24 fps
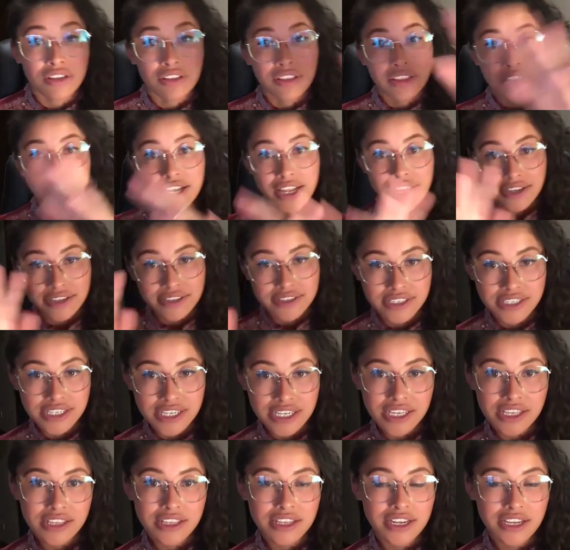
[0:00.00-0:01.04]
the next
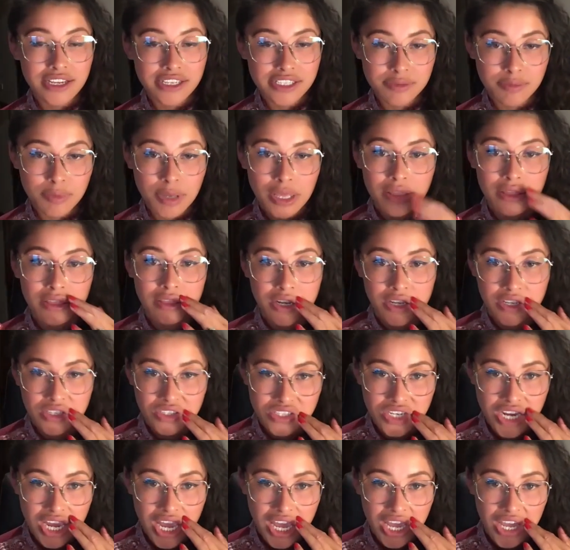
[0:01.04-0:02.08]
year, the next month, the next
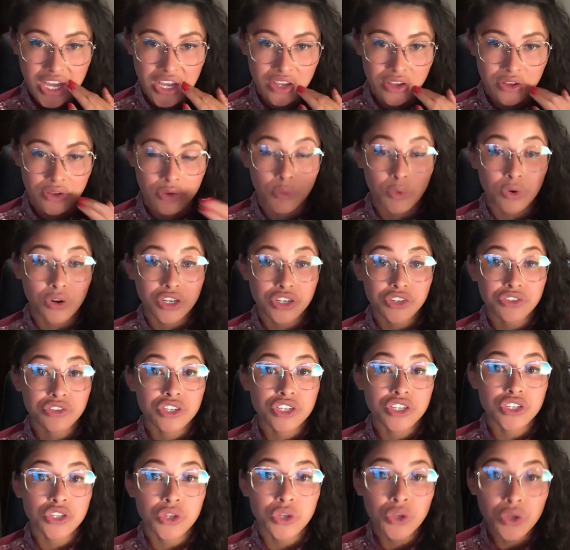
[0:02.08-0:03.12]
day, we're under a
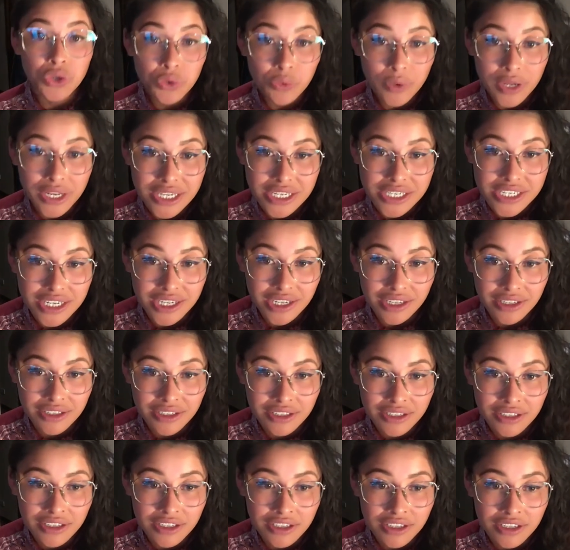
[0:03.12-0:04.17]
two energy.
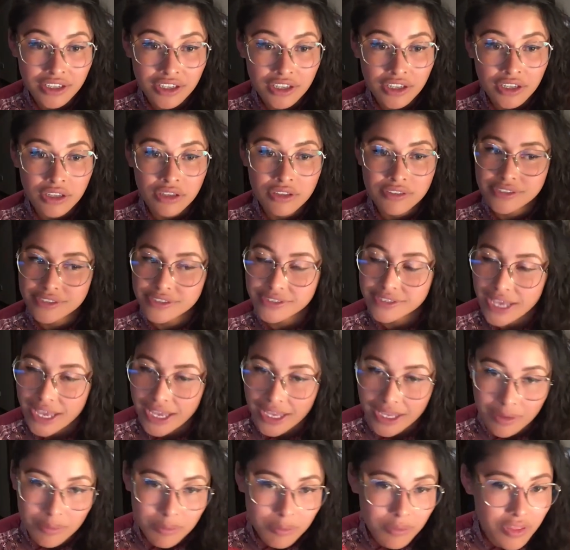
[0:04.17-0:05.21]

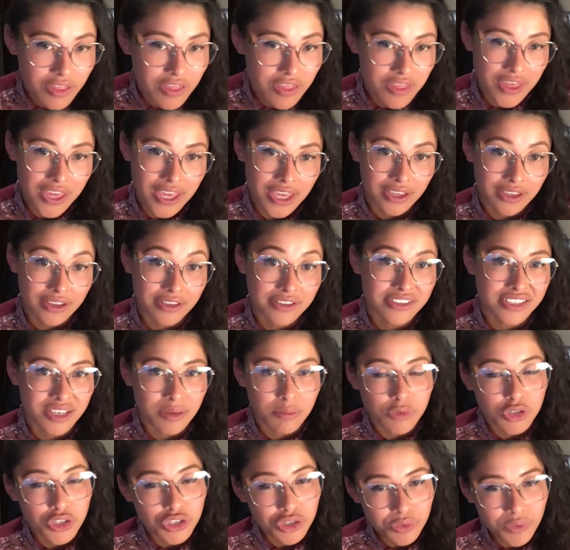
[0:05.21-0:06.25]
Same thing,
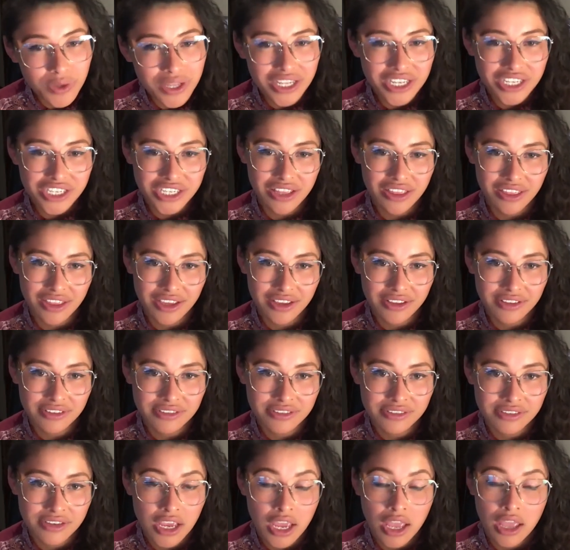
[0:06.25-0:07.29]
except two energy
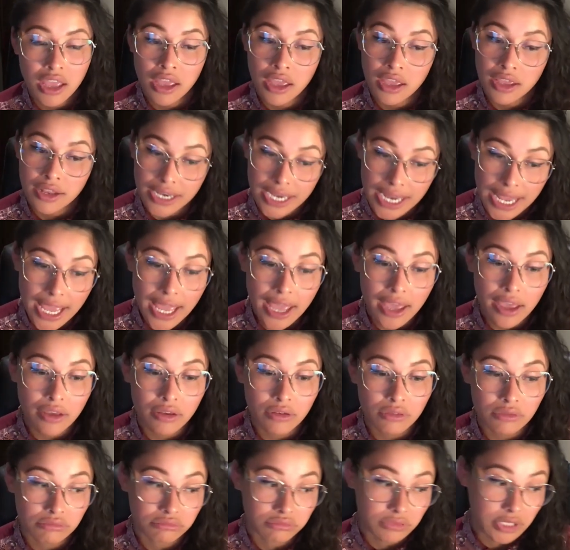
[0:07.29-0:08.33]
things.
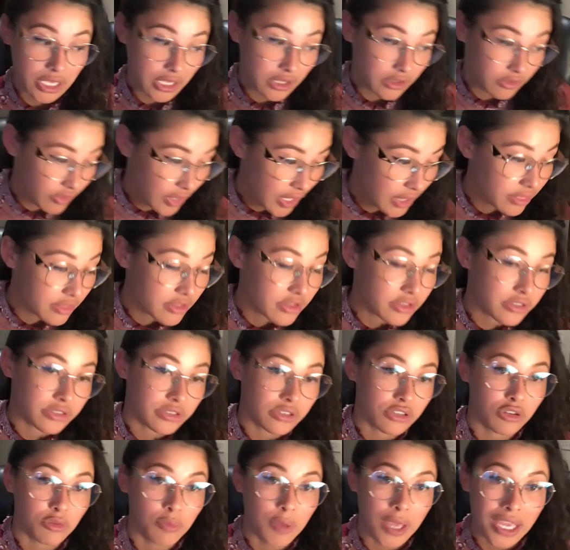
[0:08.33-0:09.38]
Now, okay, you've had this
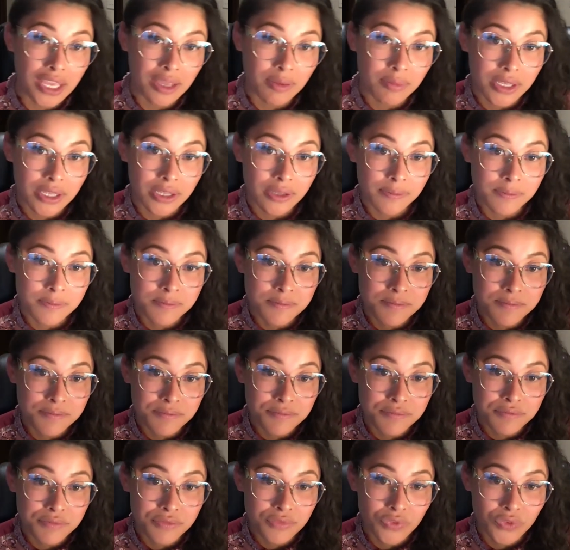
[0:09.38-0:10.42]
new baby,
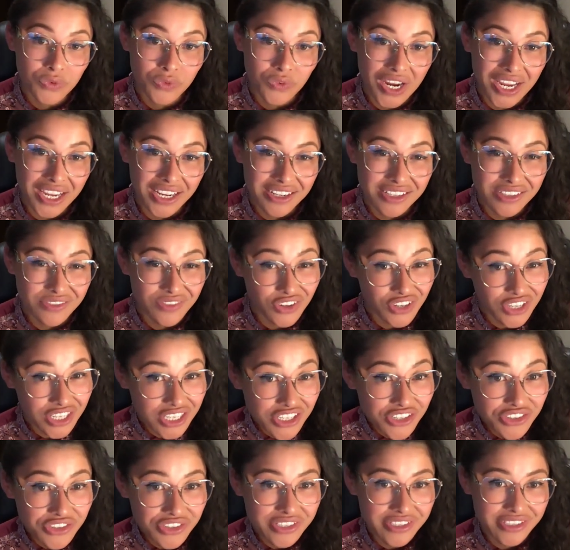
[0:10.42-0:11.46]
right? It's very
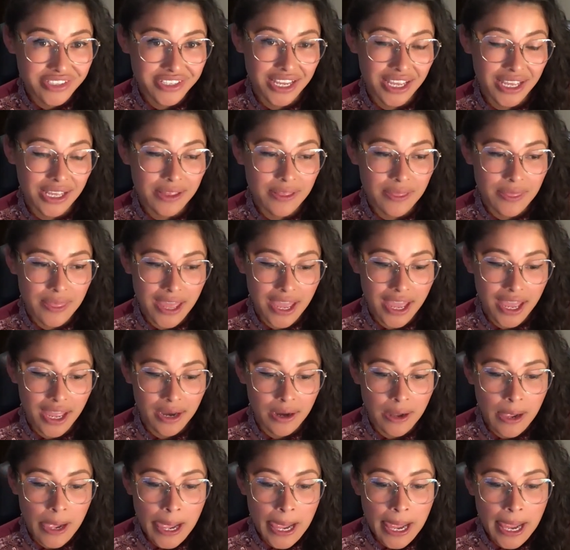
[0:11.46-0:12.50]
interesting
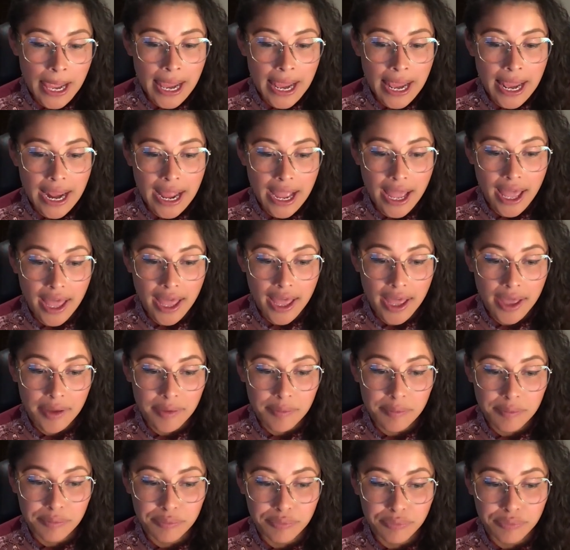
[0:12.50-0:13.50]
that a